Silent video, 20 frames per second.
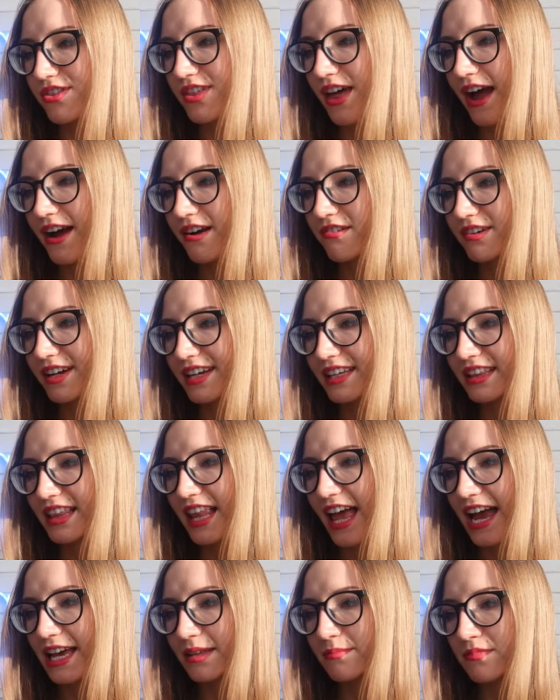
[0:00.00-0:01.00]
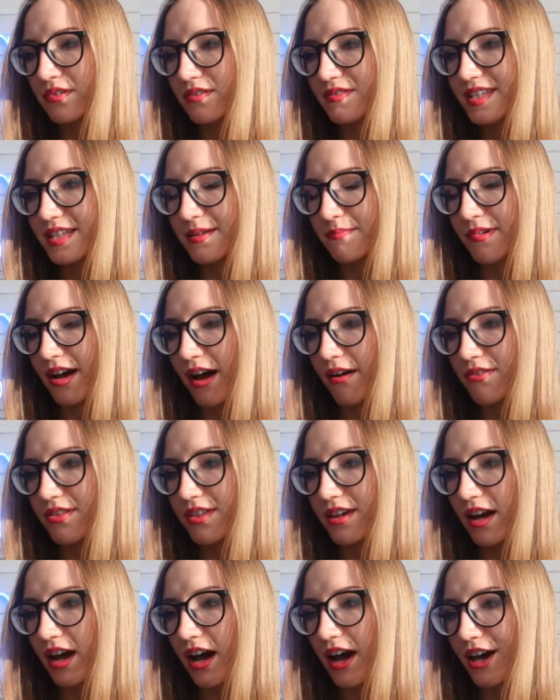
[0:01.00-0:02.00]
The green line moves above
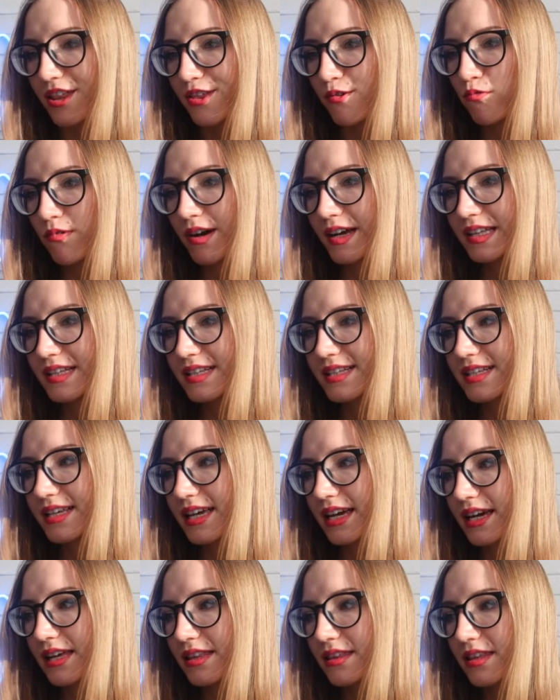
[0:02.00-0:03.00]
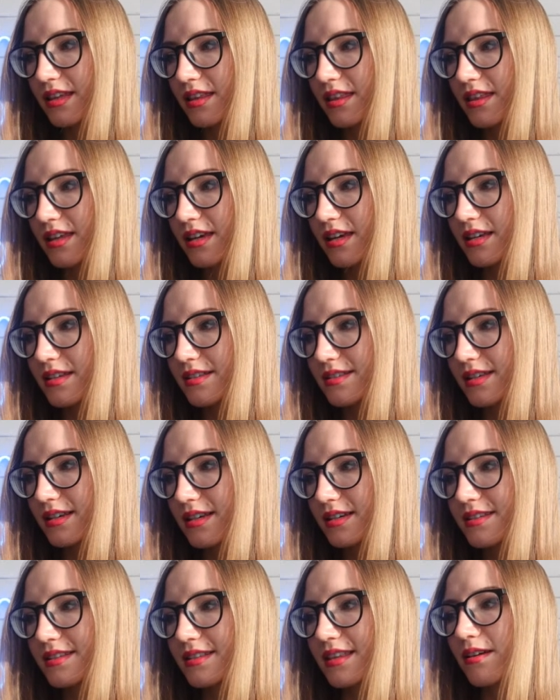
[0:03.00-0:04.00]
the other ones and this
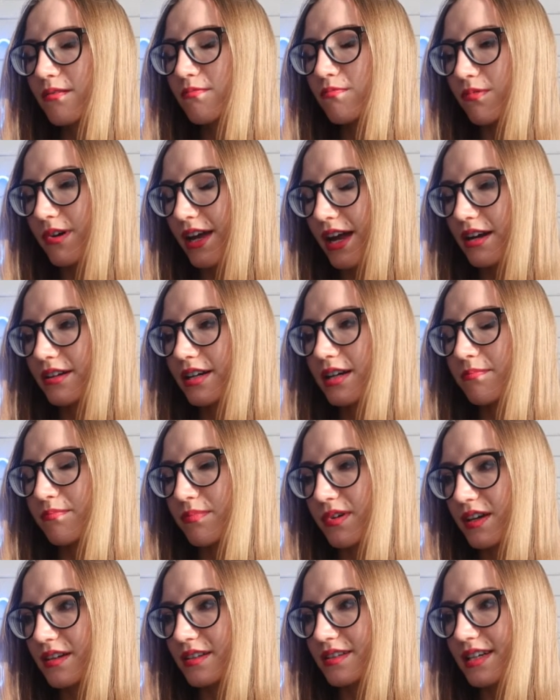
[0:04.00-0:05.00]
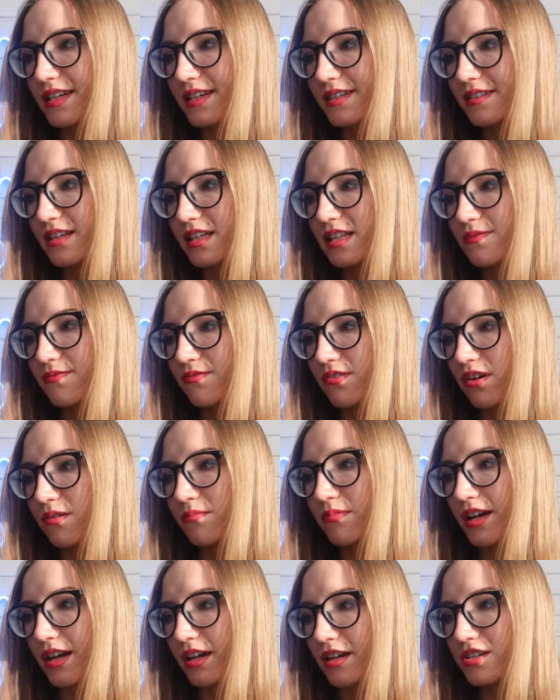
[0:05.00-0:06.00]
is the very big distance
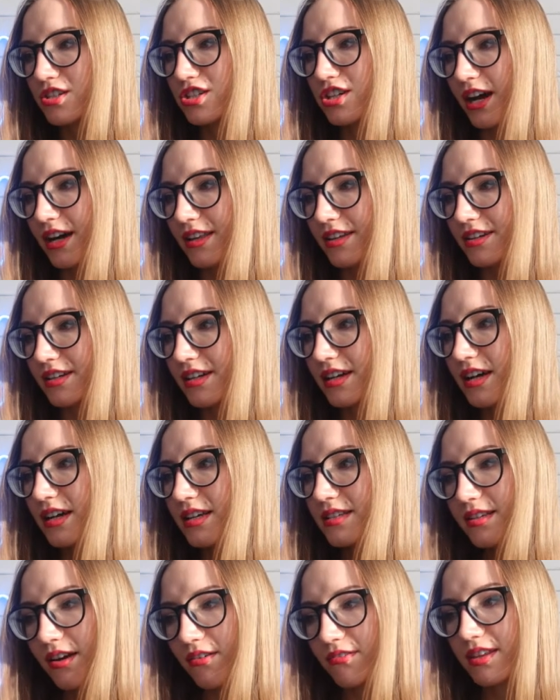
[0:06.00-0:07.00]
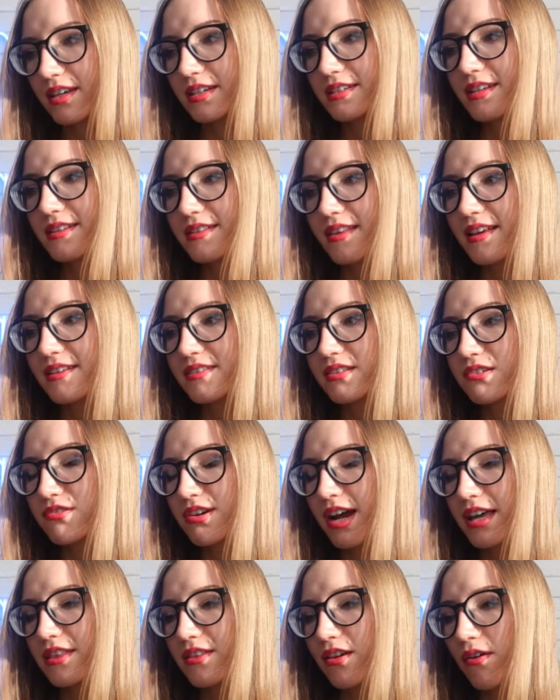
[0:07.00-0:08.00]
from each other. So this is the
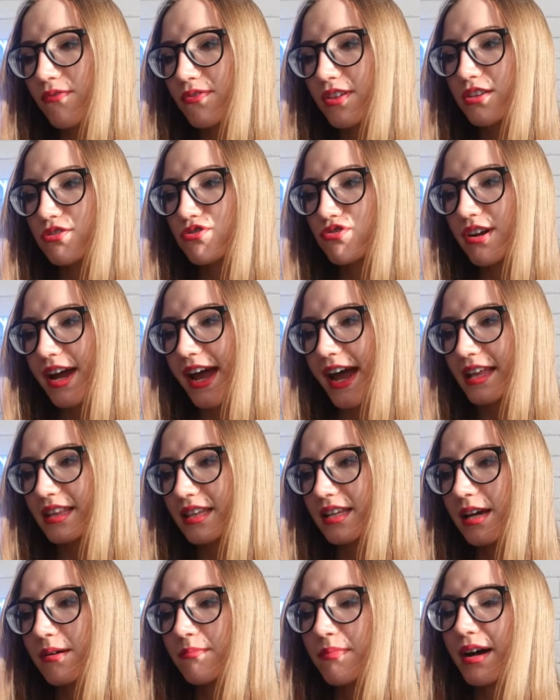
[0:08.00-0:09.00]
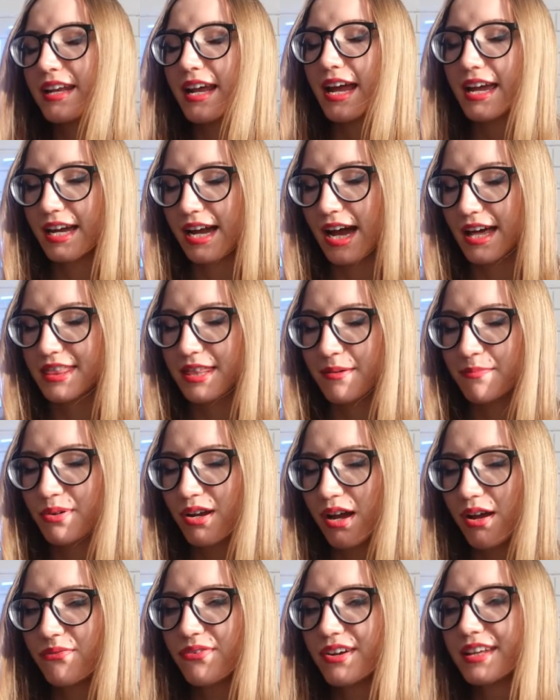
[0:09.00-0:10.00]
strength of the trend, but I got the
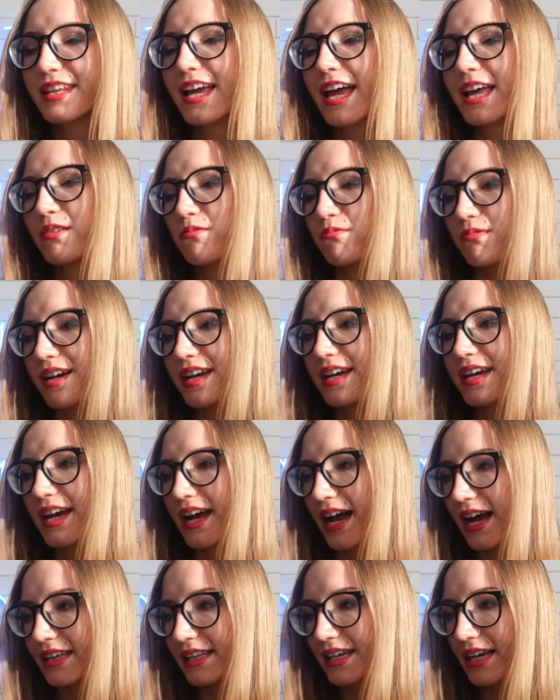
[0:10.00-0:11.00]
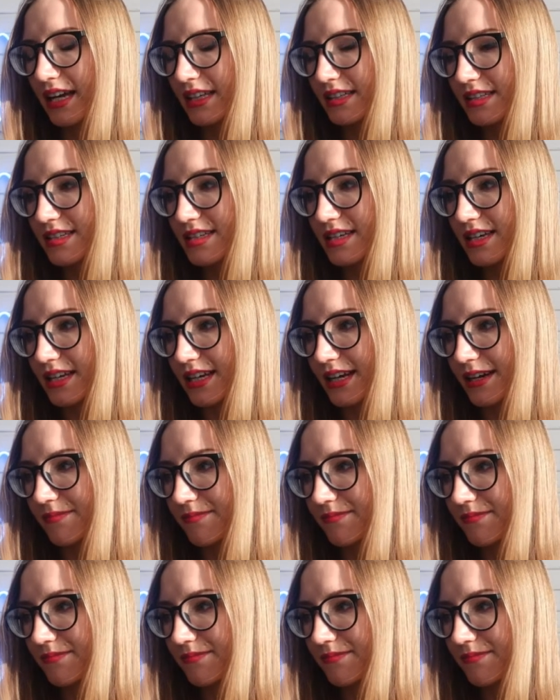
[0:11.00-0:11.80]
profit and we can continue.